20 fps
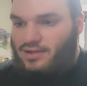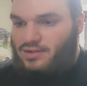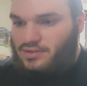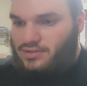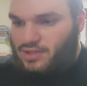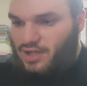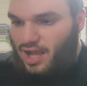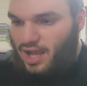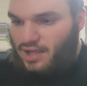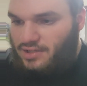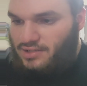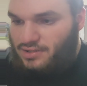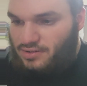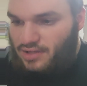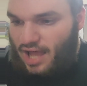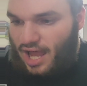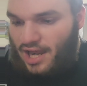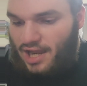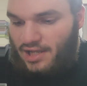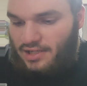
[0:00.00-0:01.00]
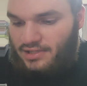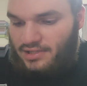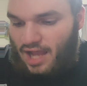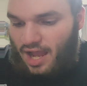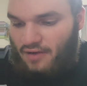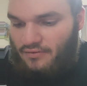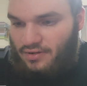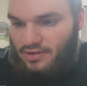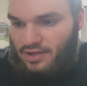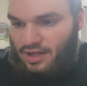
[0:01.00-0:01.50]
So yeah, so that is
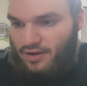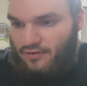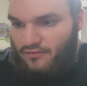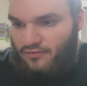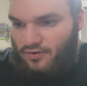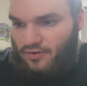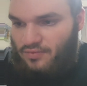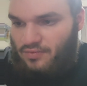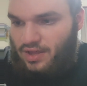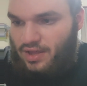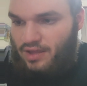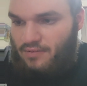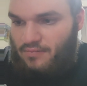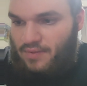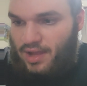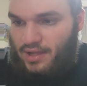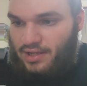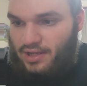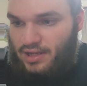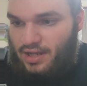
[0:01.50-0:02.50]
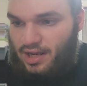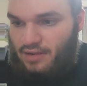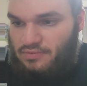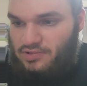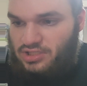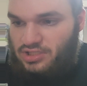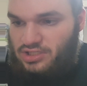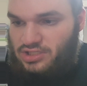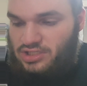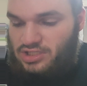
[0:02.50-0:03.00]
everything from the Bendy and Ink
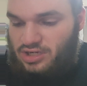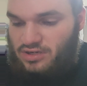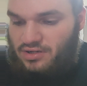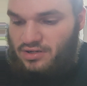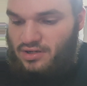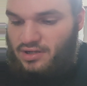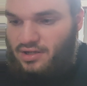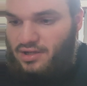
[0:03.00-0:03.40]
Machine series.